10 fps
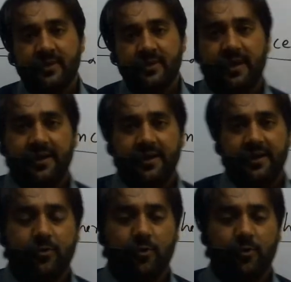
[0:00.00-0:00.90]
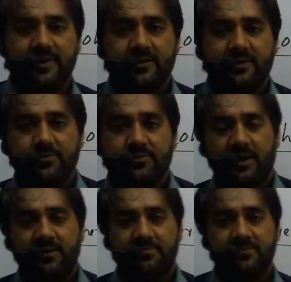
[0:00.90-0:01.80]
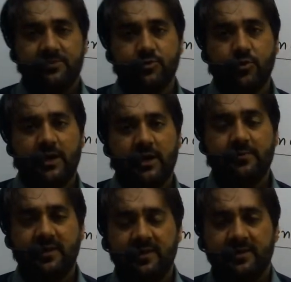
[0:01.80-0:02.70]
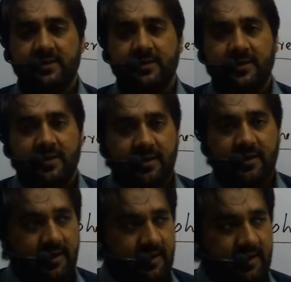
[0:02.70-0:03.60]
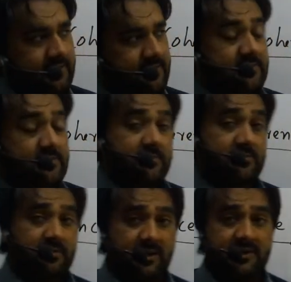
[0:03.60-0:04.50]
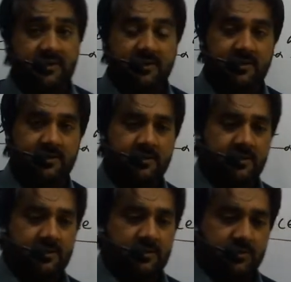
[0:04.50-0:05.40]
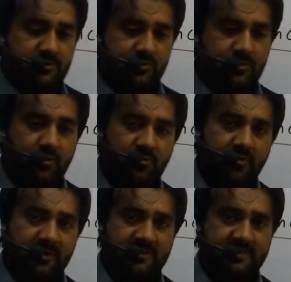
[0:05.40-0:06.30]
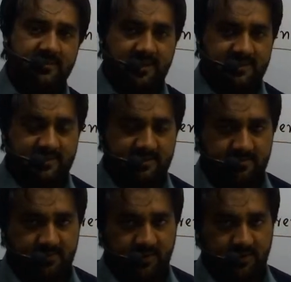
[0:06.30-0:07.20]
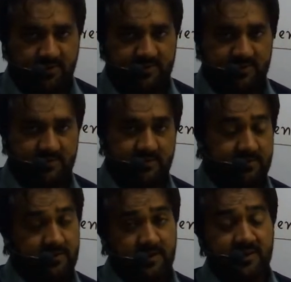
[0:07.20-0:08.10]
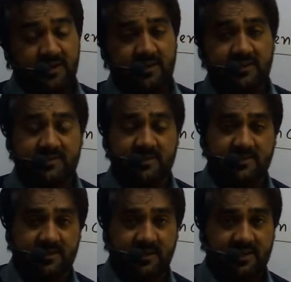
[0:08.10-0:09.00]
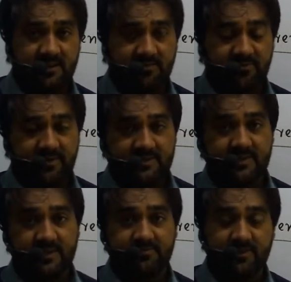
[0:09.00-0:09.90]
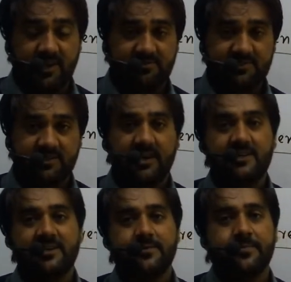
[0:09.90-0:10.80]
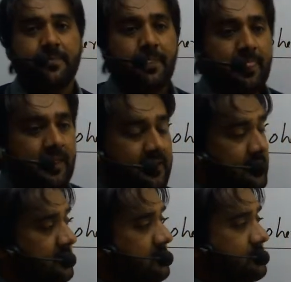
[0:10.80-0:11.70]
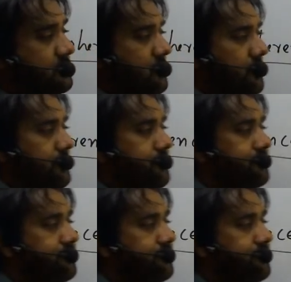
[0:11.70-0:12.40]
and I hope that you have joined me and ready to go for this race because indeed this is a kind of race that we have started. So,